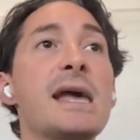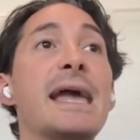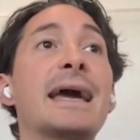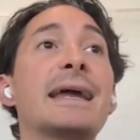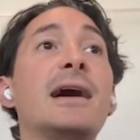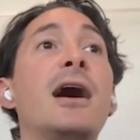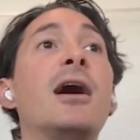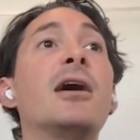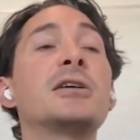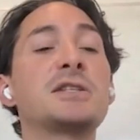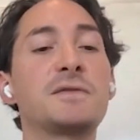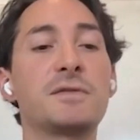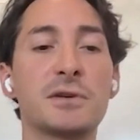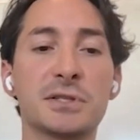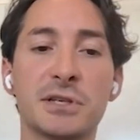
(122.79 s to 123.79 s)
And Anand's
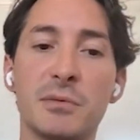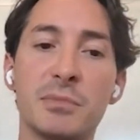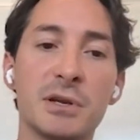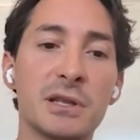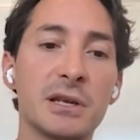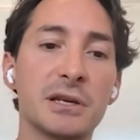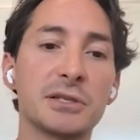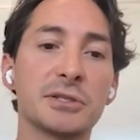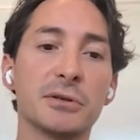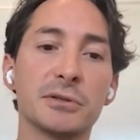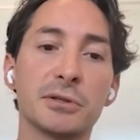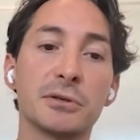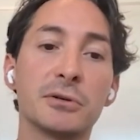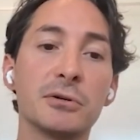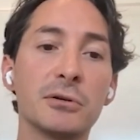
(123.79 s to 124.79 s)
first company that he sold
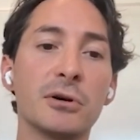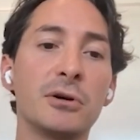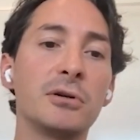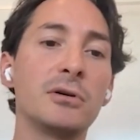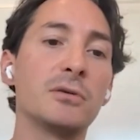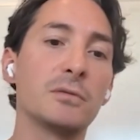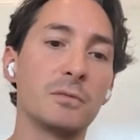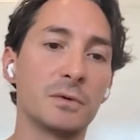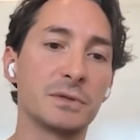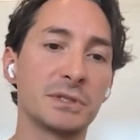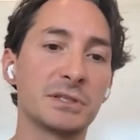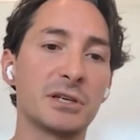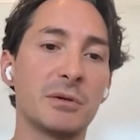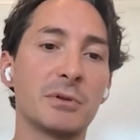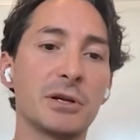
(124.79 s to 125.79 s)
to Google was this
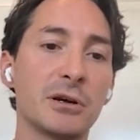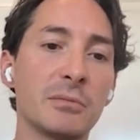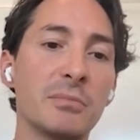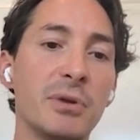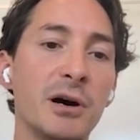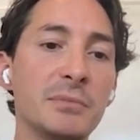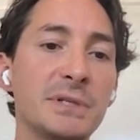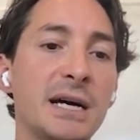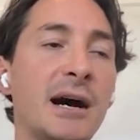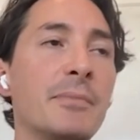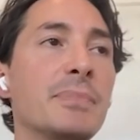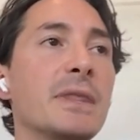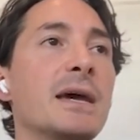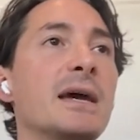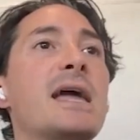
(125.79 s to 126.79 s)
company called BumpTop,
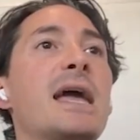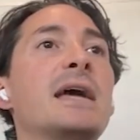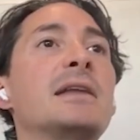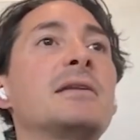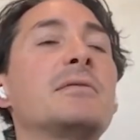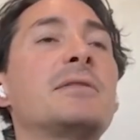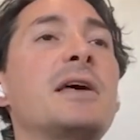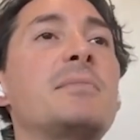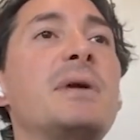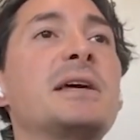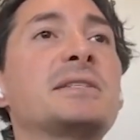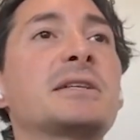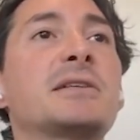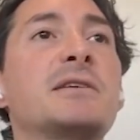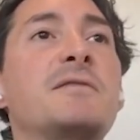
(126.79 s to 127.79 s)
and they
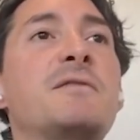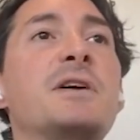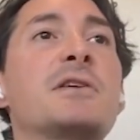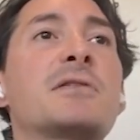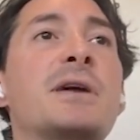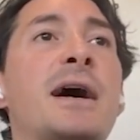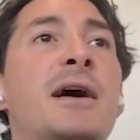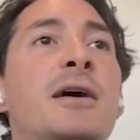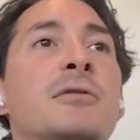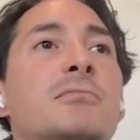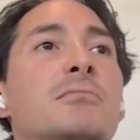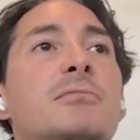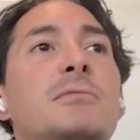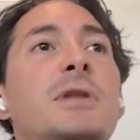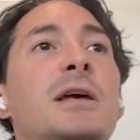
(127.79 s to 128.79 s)
basically figured out
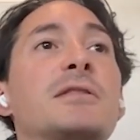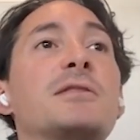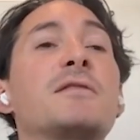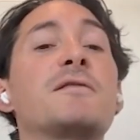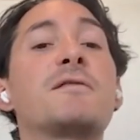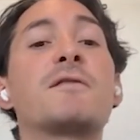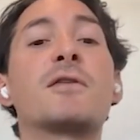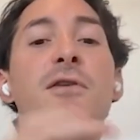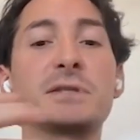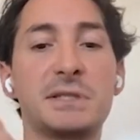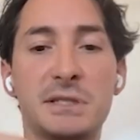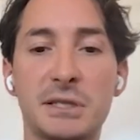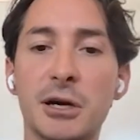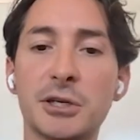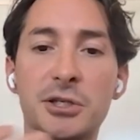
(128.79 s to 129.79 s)
like the first
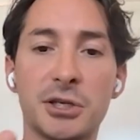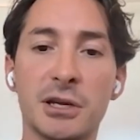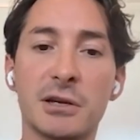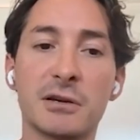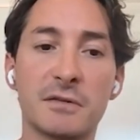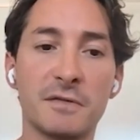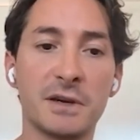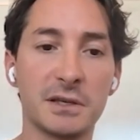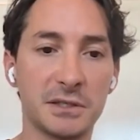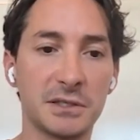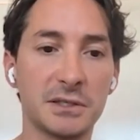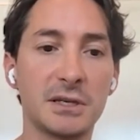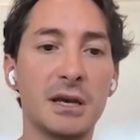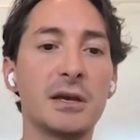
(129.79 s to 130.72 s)
touch interface.